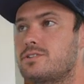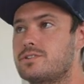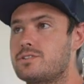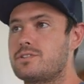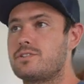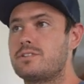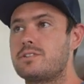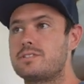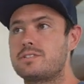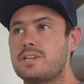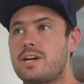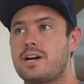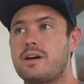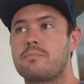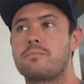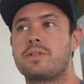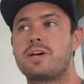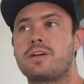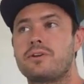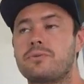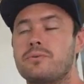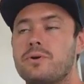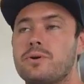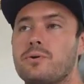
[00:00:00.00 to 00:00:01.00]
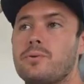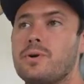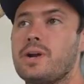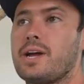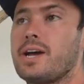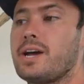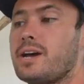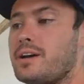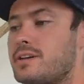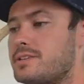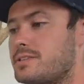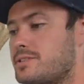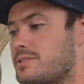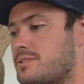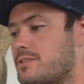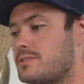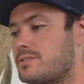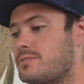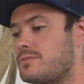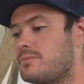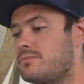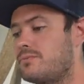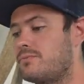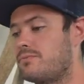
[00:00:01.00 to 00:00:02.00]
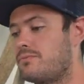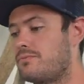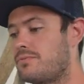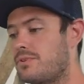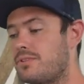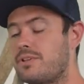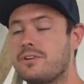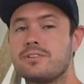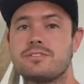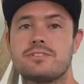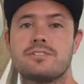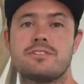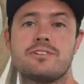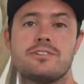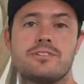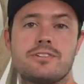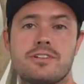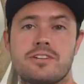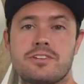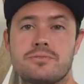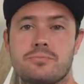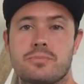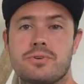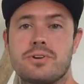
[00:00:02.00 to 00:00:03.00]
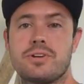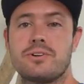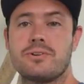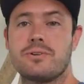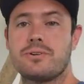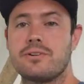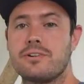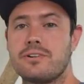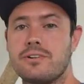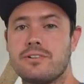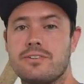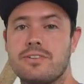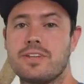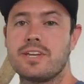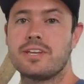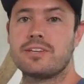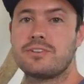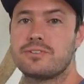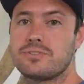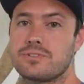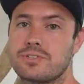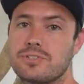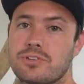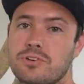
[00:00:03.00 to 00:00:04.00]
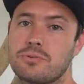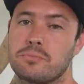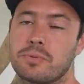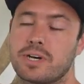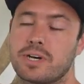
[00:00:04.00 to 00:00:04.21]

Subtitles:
to show the timeline of where we're at. So for those of you that have pre-ordered, thank you so